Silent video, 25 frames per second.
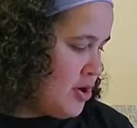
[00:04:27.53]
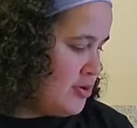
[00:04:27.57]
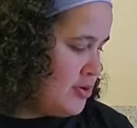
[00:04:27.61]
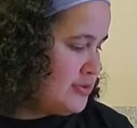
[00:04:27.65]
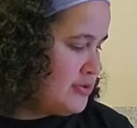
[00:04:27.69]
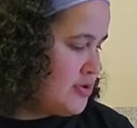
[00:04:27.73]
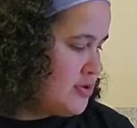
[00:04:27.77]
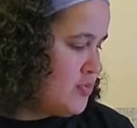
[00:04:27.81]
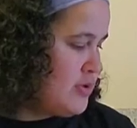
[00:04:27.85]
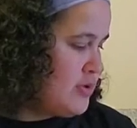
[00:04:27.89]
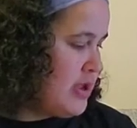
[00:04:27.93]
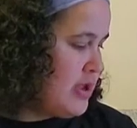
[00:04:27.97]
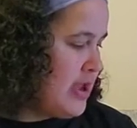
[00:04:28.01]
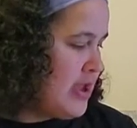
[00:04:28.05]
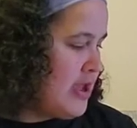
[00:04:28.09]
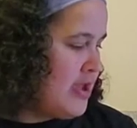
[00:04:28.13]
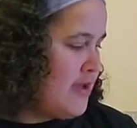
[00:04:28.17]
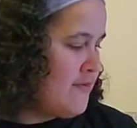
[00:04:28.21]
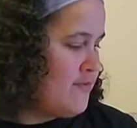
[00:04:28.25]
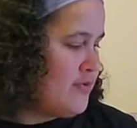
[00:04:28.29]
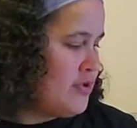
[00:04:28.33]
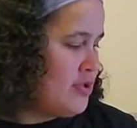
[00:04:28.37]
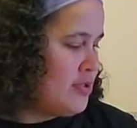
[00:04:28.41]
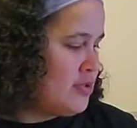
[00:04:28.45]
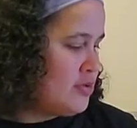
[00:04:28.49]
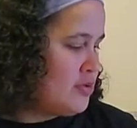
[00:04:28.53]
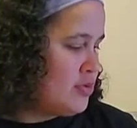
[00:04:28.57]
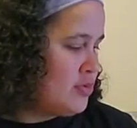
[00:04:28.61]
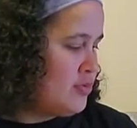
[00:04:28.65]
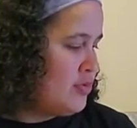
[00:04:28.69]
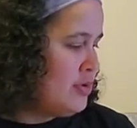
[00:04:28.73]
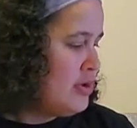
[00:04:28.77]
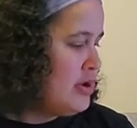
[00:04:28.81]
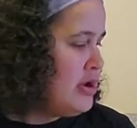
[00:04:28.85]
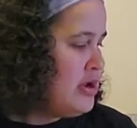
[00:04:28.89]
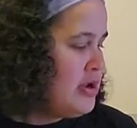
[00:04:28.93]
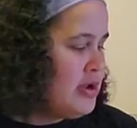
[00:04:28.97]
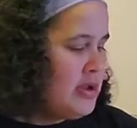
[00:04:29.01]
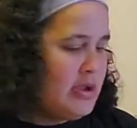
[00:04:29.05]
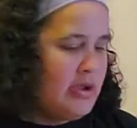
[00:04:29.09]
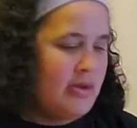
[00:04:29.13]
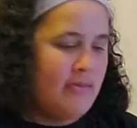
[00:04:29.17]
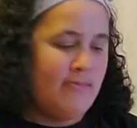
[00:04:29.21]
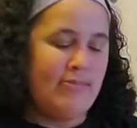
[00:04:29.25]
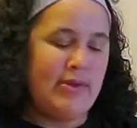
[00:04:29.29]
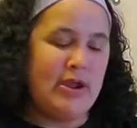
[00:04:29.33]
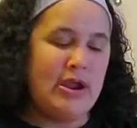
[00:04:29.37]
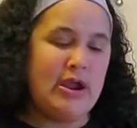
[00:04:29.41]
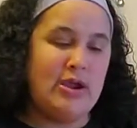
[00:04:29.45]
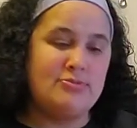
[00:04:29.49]
also we have your little
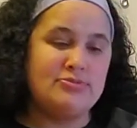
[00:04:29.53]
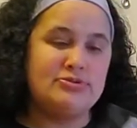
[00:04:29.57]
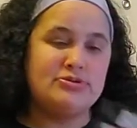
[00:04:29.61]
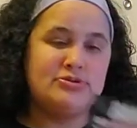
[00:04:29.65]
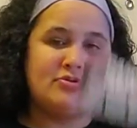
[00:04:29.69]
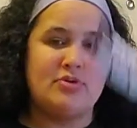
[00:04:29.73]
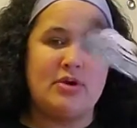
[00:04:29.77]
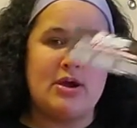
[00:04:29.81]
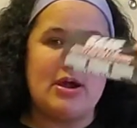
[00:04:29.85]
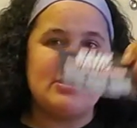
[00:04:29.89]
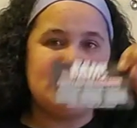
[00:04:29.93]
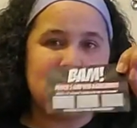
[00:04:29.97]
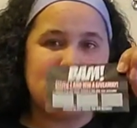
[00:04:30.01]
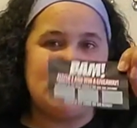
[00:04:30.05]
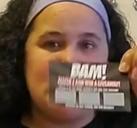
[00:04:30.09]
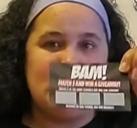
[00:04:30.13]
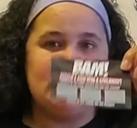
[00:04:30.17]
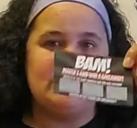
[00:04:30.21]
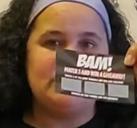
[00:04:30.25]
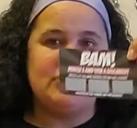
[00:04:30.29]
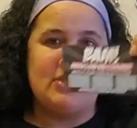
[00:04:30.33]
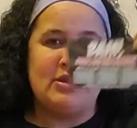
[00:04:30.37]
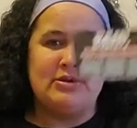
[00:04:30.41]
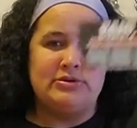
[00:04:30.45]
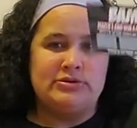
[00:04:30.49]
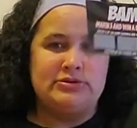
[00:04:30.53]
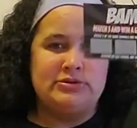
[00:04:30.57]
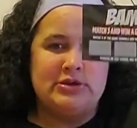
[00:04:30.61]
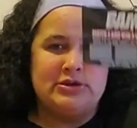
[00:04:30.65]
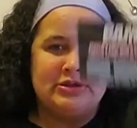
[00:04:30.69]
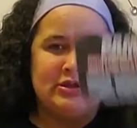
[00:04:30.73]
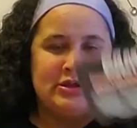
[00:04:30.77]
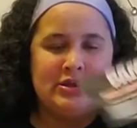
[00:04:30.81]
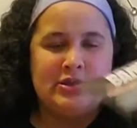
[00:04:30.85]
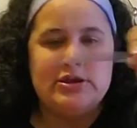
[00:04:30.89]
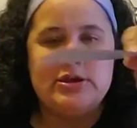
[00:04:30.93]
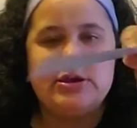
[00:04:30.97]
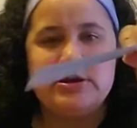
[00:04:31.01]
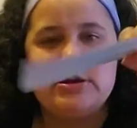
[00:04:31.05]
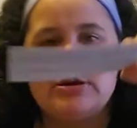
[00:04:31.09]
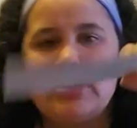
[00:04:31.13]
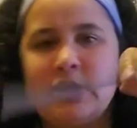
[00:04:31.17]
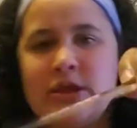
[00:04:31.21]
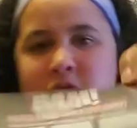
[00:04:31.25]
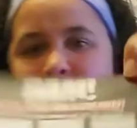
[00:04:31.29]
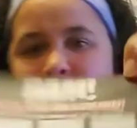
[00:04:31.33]
BAM scratch. I'll scratch at the end. They